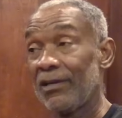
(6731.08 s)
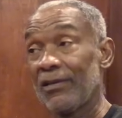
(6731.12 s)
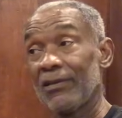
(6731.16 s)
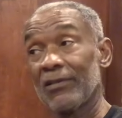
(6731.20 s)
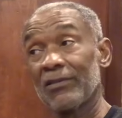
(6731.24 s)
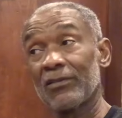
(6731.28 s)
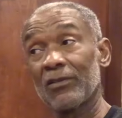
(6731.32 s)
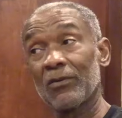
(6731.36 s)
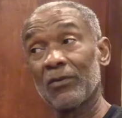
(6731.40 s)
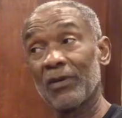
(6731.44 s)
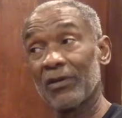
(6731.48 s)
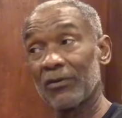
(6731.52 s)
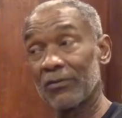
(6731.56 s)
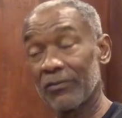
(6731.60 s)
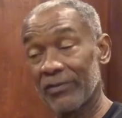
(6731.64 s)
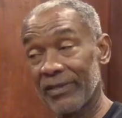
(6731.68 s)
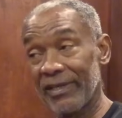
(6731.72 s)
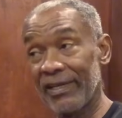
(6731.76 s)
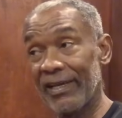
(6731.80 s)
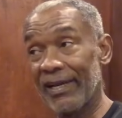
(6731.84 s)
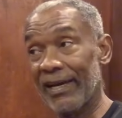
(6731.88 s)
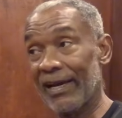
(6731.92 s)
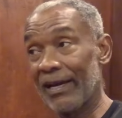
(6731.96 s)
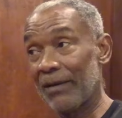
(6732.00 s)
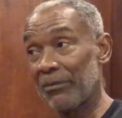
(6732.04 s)
So what
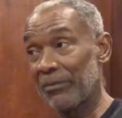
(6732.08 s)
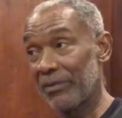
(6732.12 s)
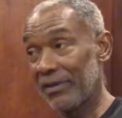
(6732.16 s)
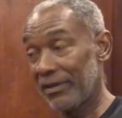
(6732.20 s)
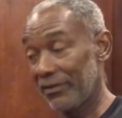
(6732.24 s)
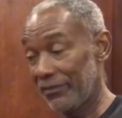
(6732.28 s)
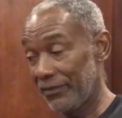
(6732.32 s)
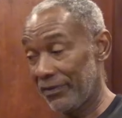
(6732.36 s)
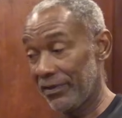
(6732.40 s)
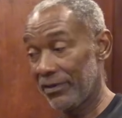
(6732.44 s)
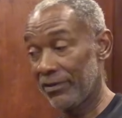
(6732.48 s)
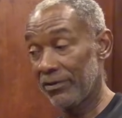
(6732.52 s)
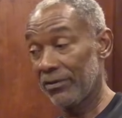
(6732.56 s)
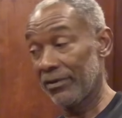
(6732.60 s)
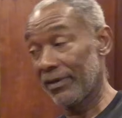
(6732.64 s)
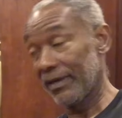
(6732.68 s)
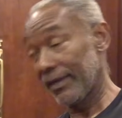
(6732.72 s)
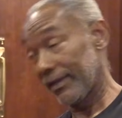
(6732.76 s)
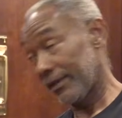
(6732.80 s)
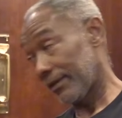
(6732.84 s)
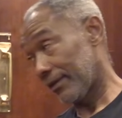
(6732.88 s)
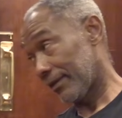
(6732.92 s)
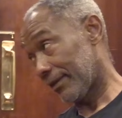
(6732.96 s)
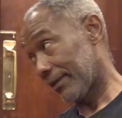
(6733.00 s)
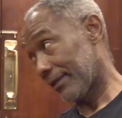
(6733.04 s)
really happened, if you look
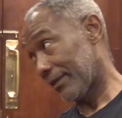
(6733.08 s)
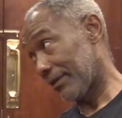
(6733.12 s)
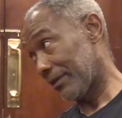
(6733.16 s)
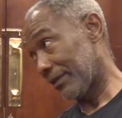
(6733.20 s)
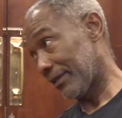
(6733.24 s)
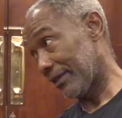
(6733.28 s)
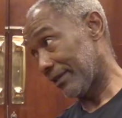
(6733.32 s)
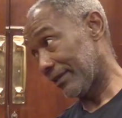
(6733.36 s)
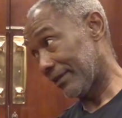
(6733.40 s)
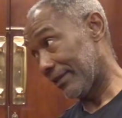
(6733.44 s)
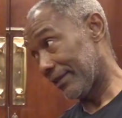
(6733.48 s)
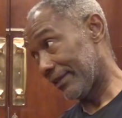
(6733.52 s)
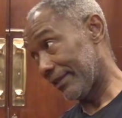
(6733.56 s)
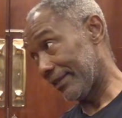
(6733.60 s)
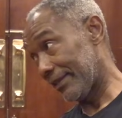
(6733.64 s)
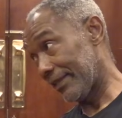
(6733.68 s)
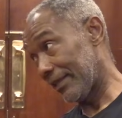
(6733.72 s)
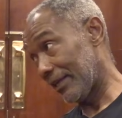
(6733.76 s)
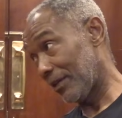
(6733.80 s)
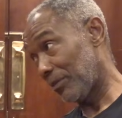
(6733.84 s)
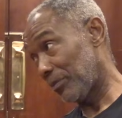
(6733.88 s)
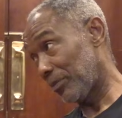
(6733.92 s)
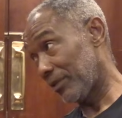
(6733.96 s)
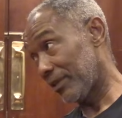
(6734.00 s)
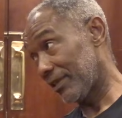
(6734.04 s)
at on the
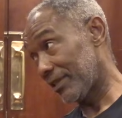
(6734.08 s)
tape,